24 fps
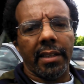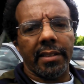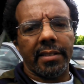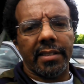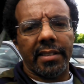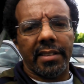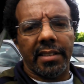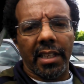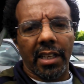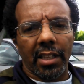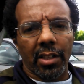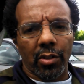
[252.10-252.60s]

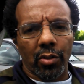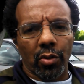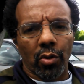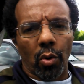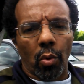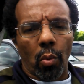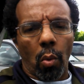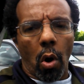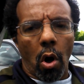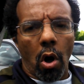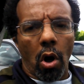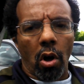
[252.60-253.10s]

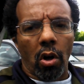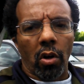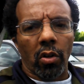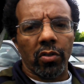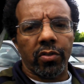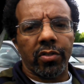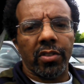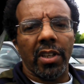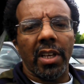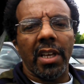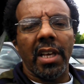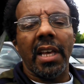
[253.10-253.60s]
cylinder
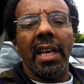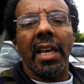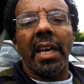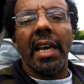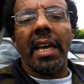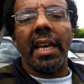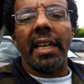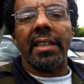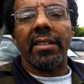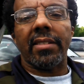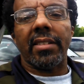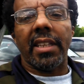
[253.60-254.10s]
walls
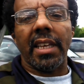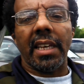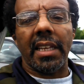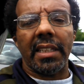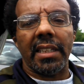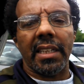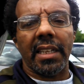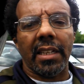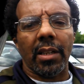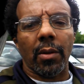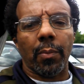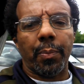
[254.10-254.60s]
and it's
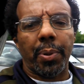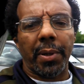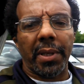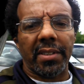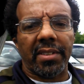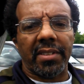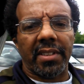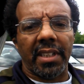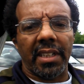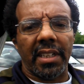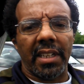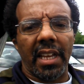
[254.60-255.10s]
getting in the
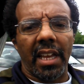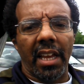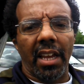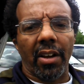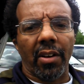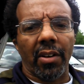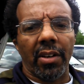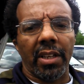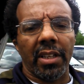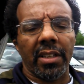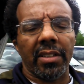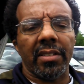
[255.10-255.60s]
piston
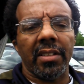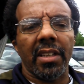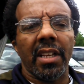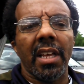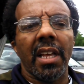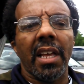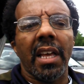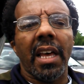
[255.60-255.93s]
area,